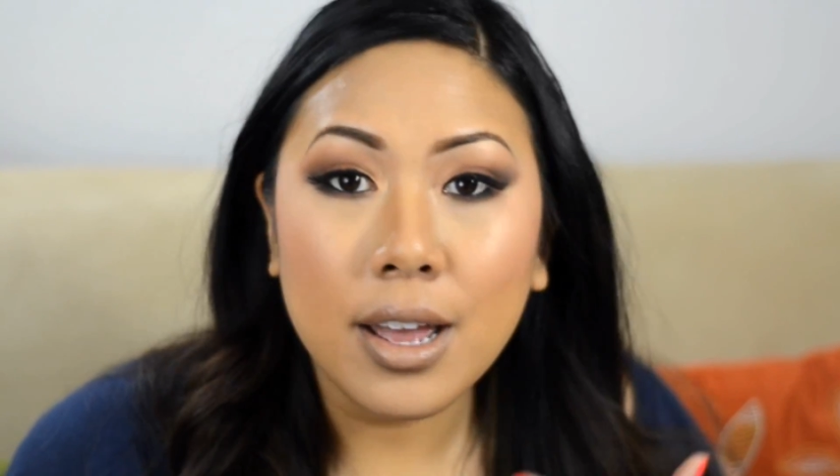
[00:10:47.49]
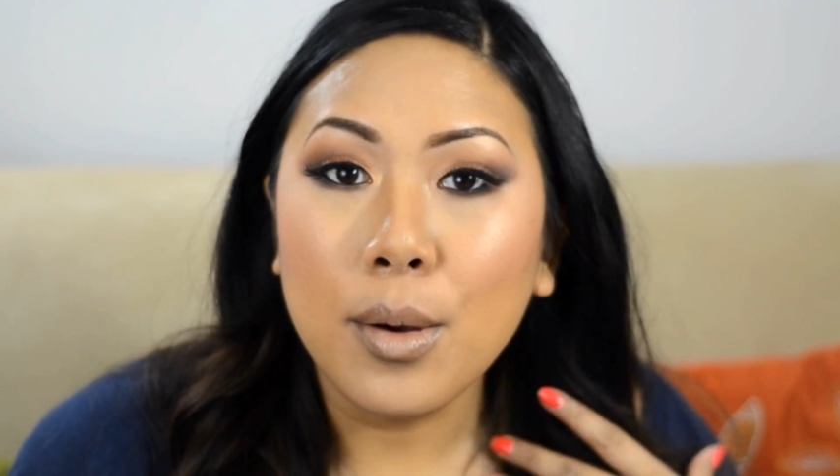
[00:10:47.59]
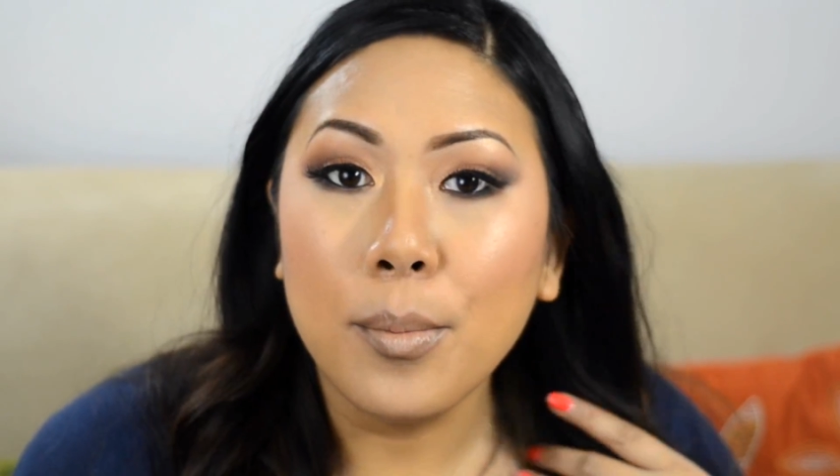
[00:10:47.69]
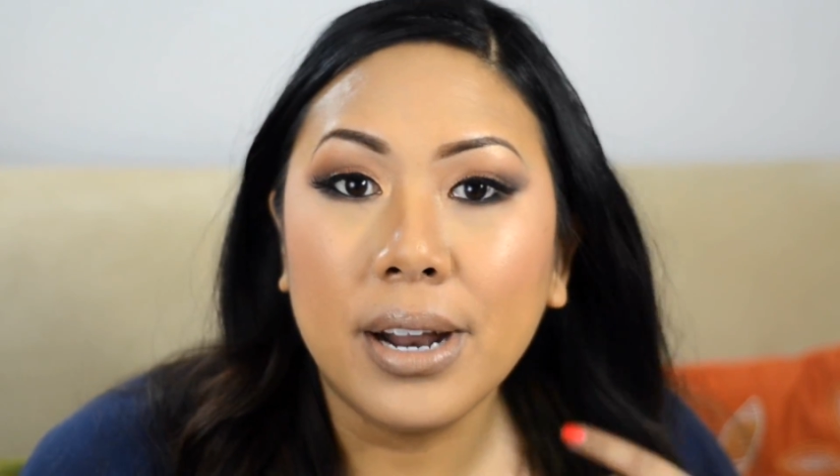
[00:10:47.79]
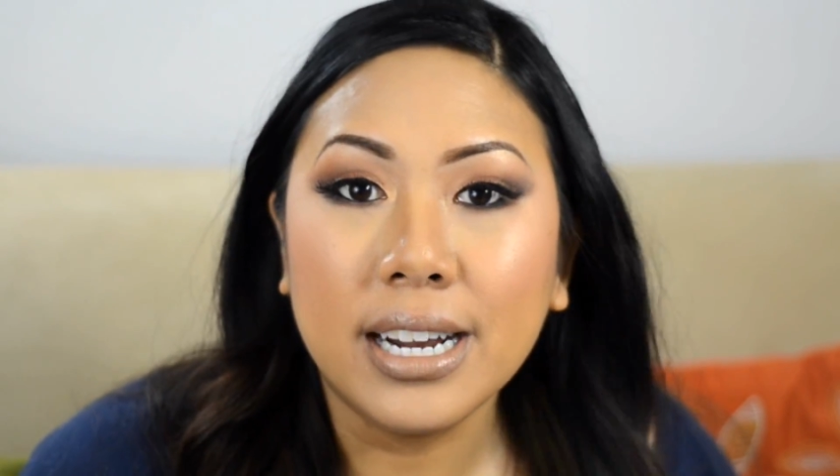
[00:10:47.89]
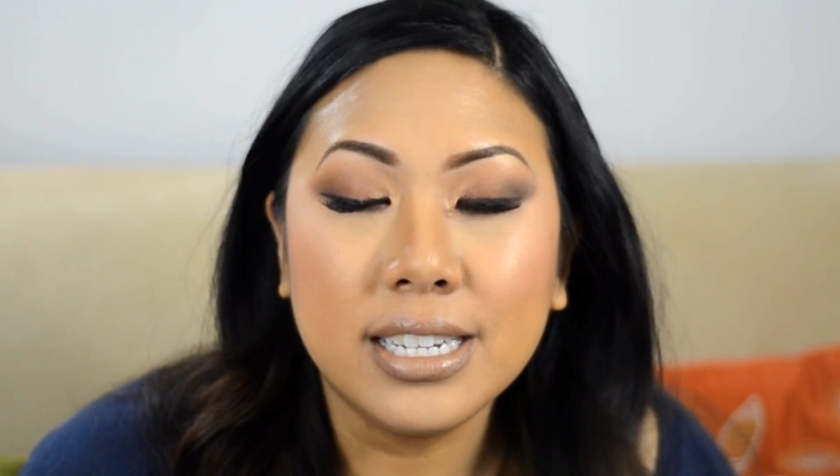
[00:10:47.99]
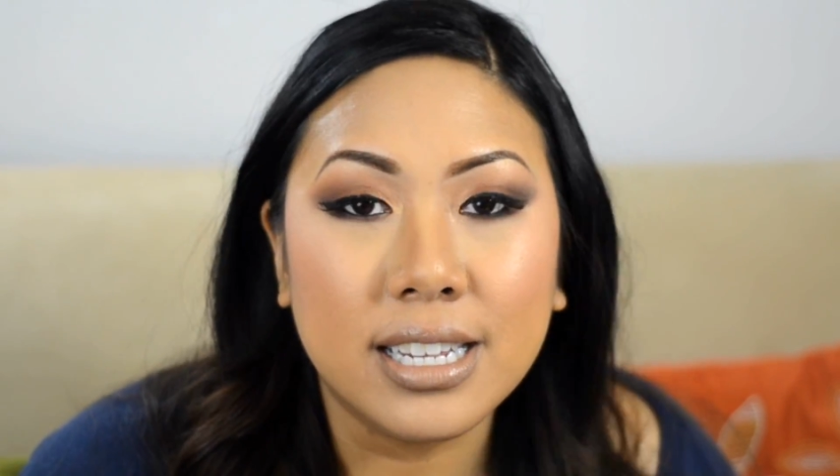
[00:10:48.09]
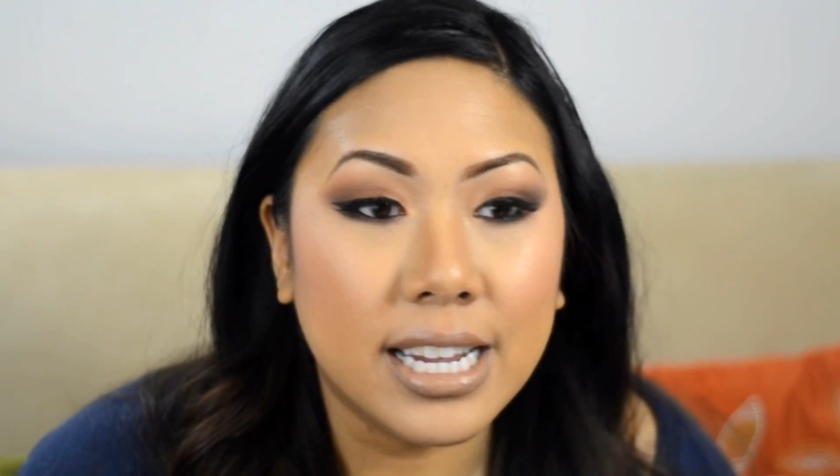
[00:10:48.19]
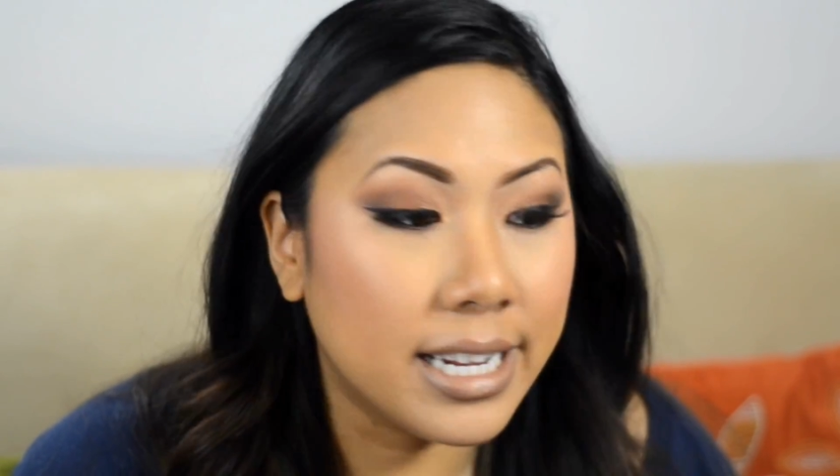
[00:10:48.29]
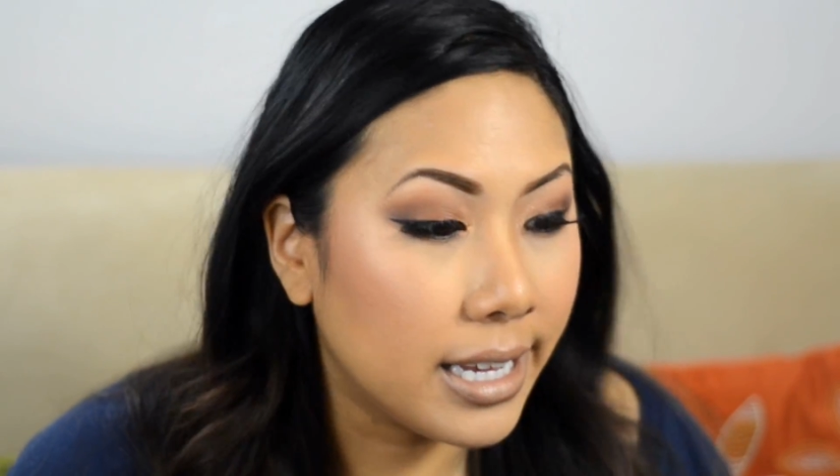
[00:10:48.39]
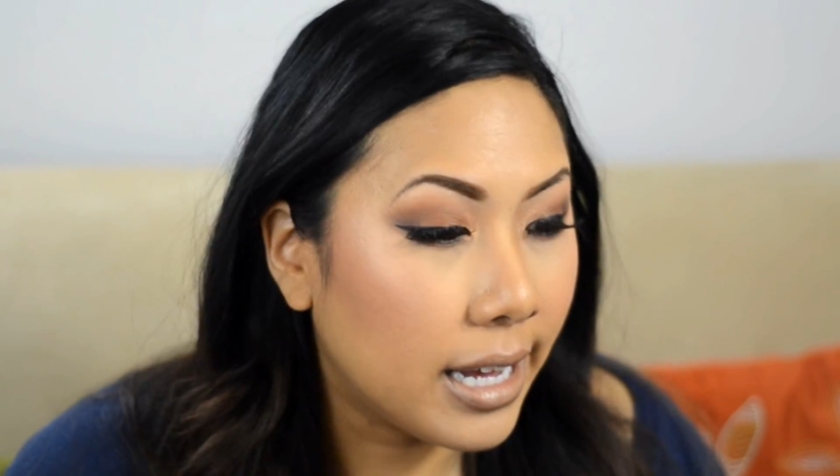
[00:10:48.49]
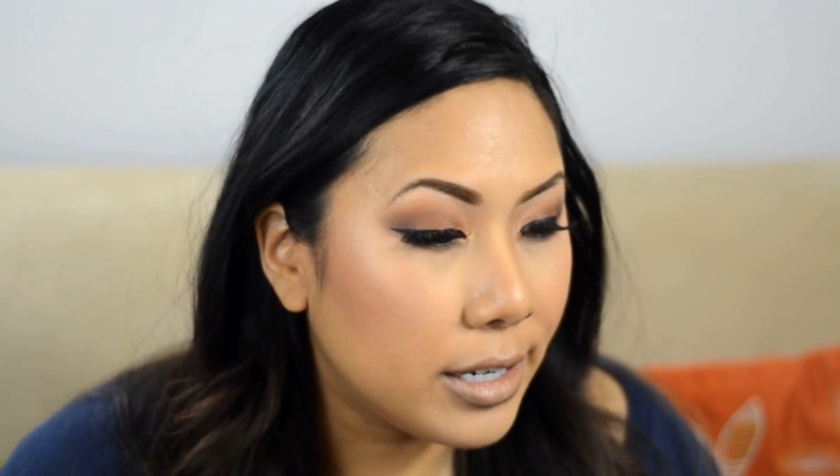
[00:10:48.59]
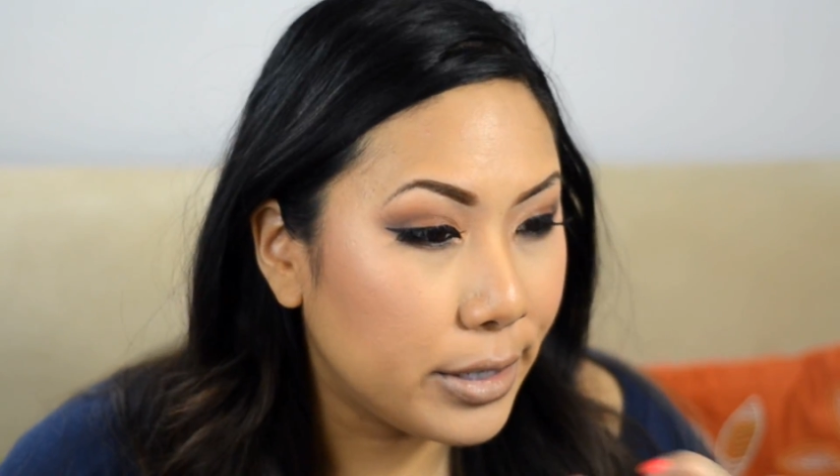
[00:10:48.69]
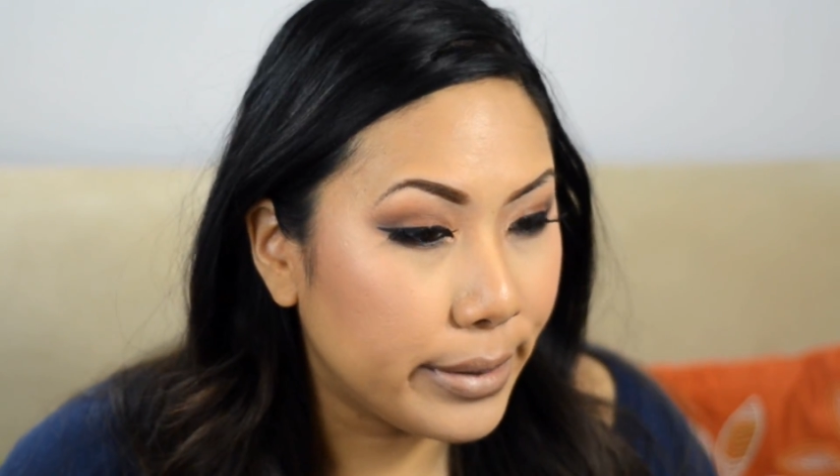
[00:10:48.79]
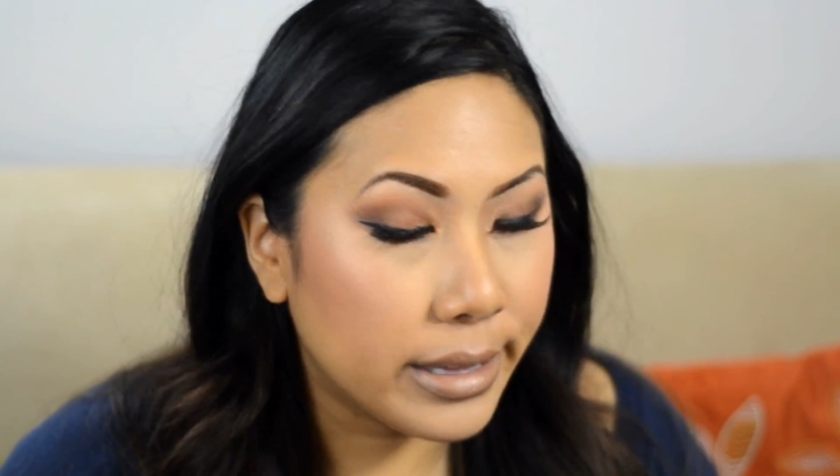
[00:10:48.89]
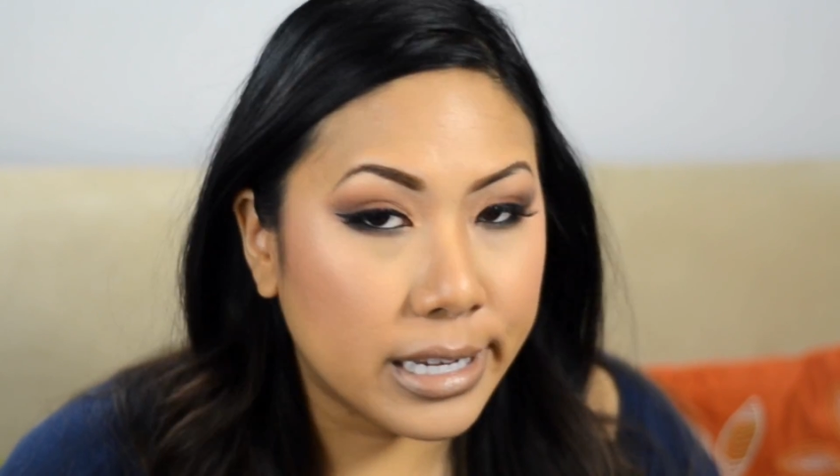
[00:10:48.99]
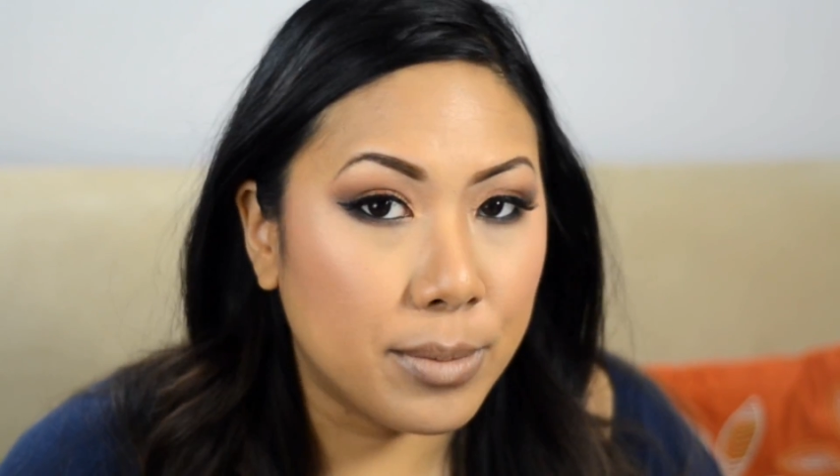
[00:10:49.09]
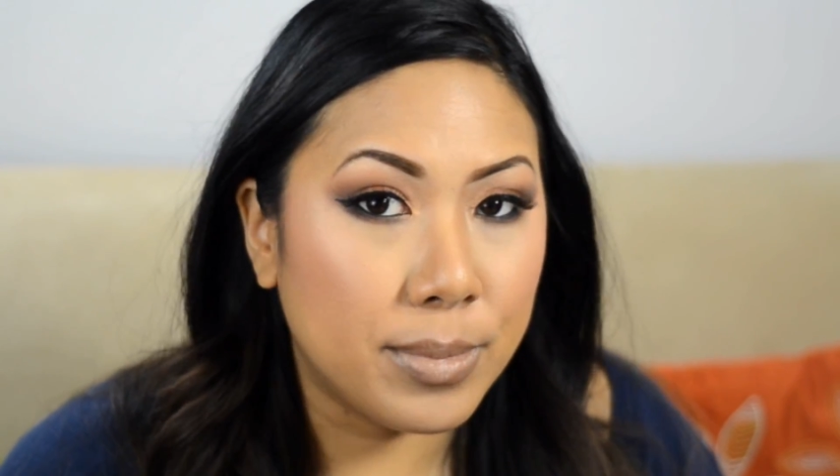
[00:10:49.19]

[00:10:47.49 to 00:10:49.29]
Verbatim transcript: but I just like a nude lip